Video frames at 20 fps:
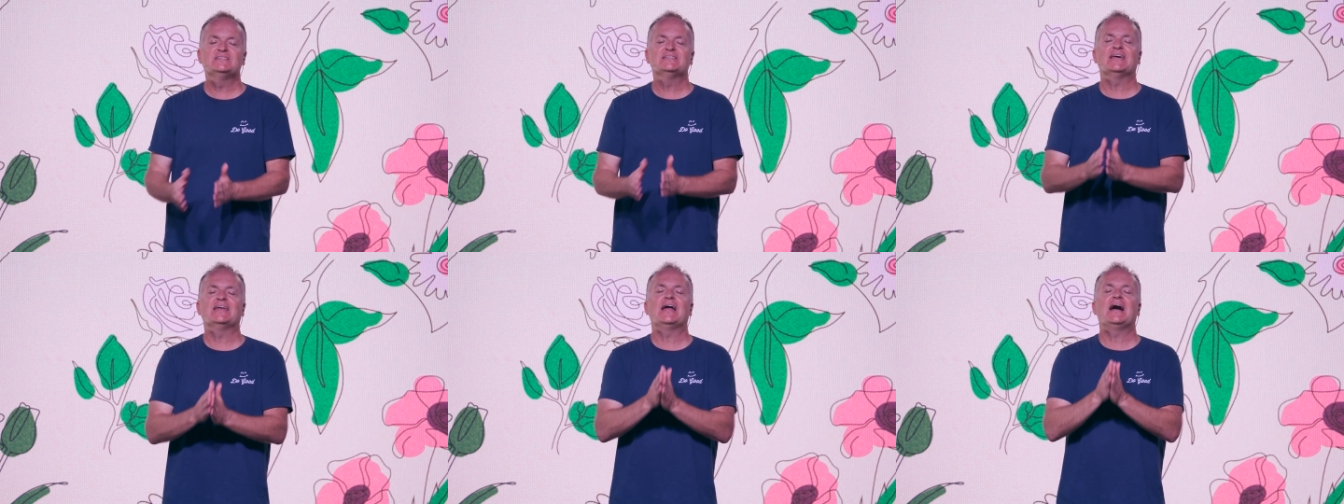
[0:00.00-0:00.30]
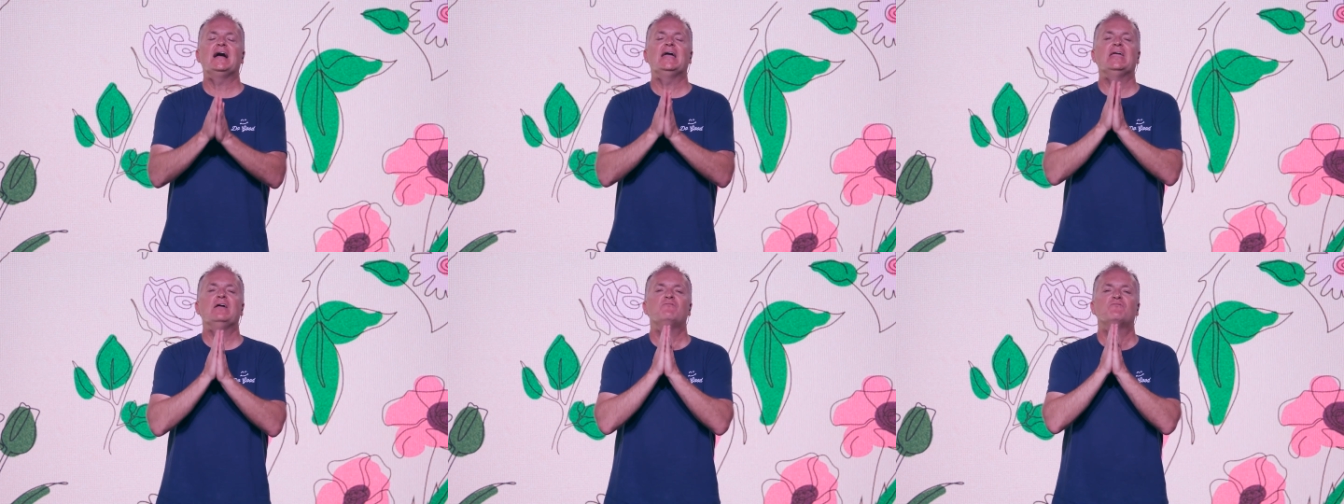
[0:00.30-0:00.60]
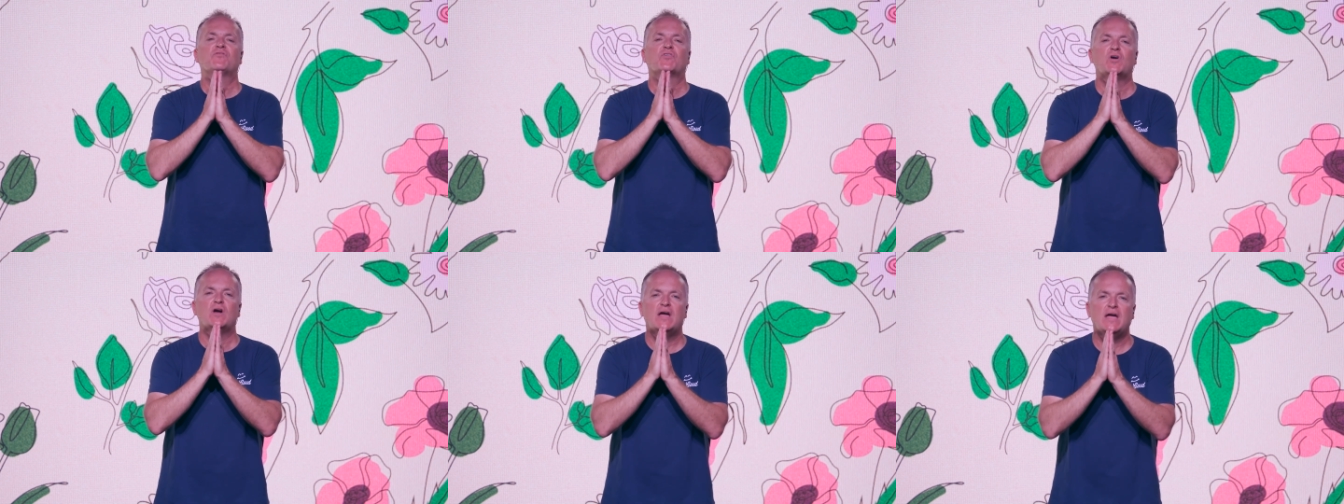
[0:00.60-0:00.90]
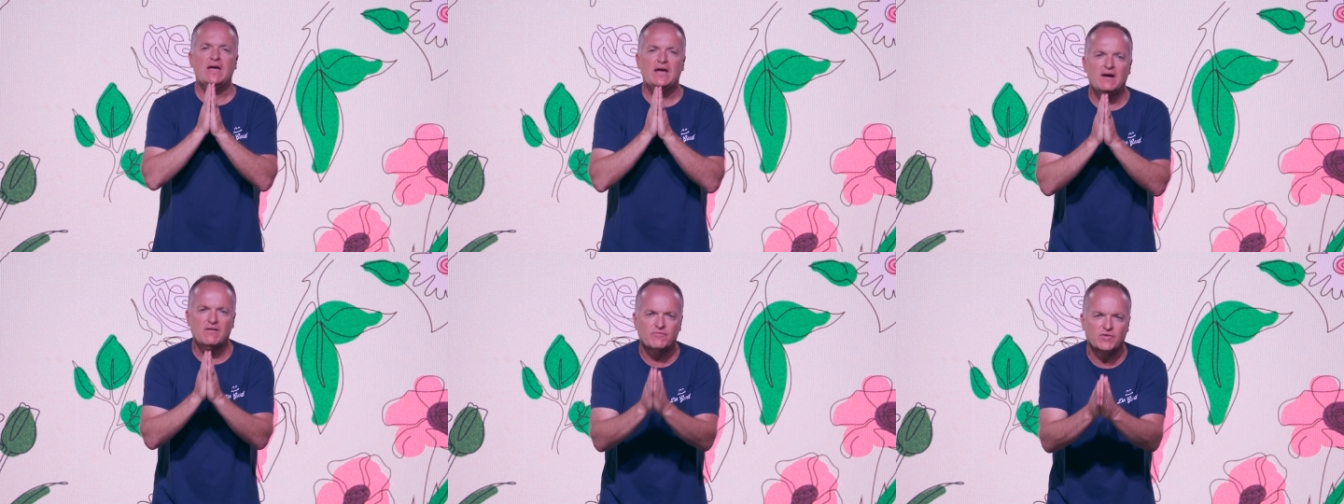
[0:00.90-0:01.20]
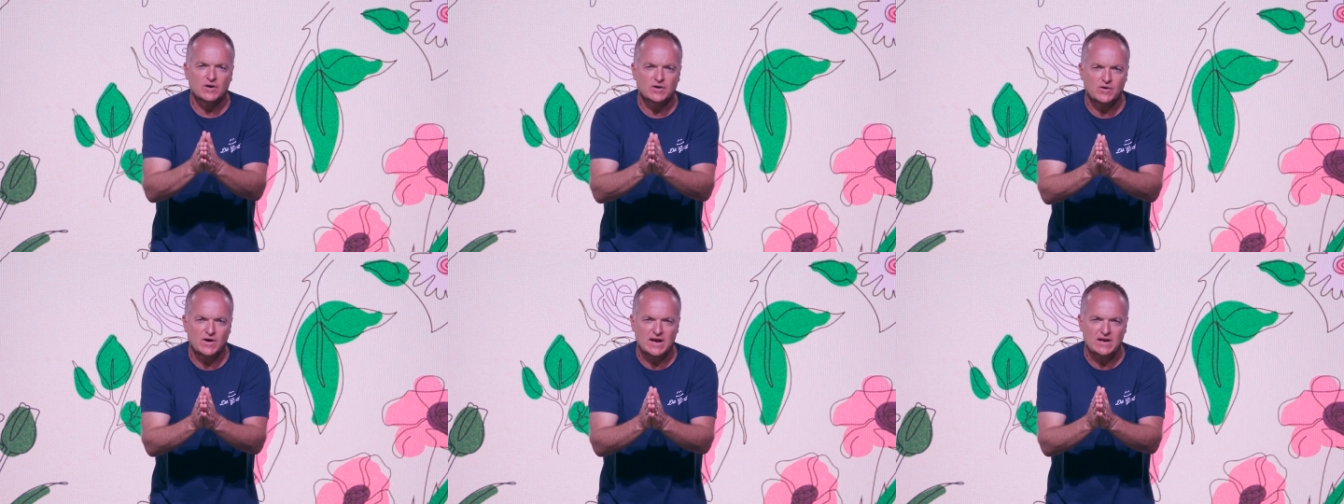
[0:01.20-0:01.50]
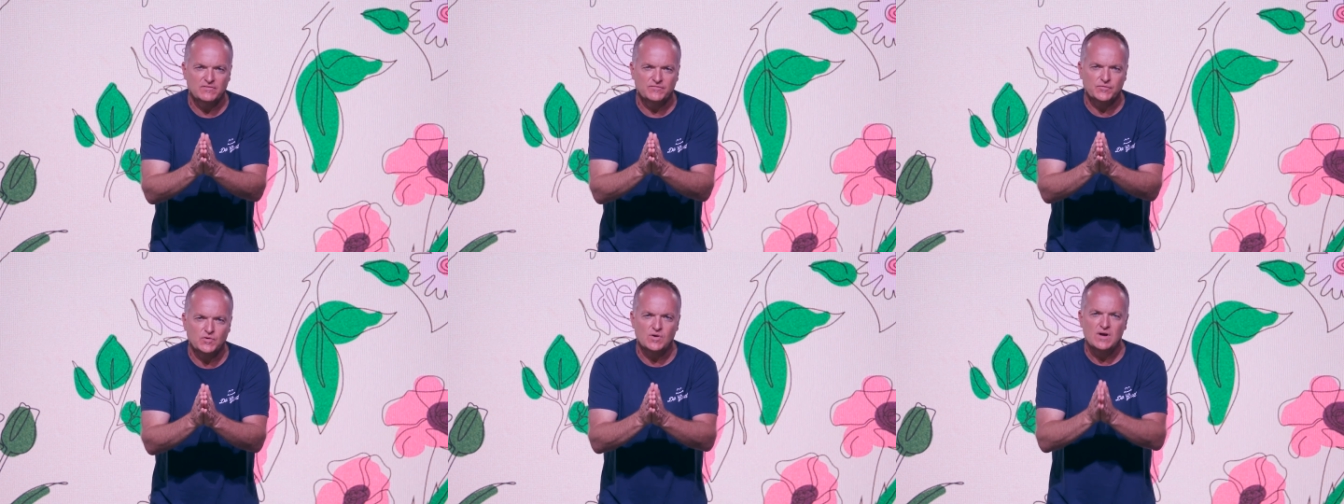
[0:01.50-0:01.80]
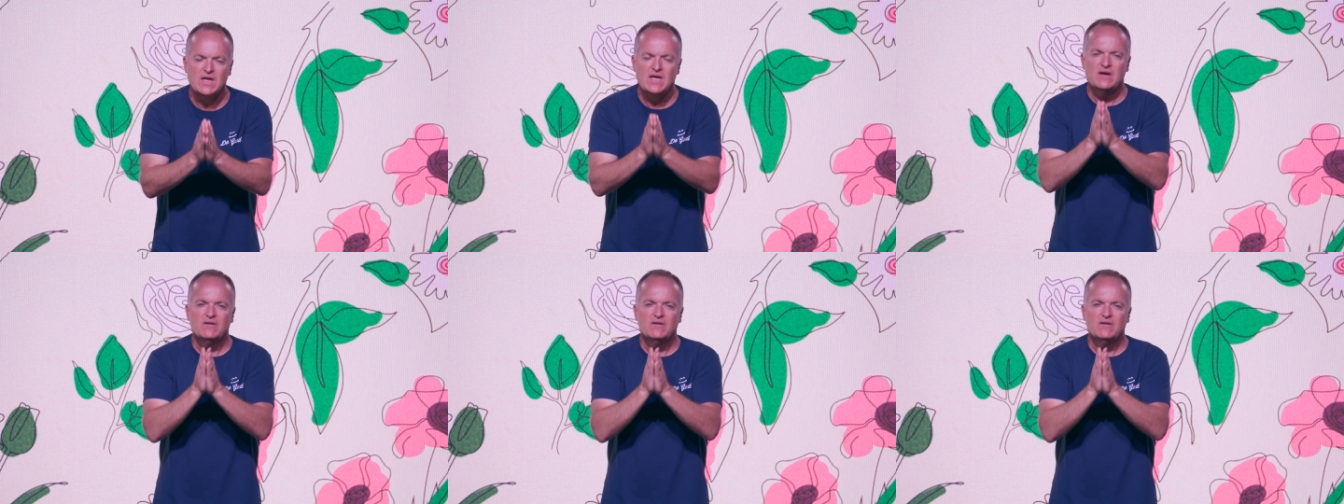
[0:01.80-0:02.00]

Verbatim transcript: And I am forever grateful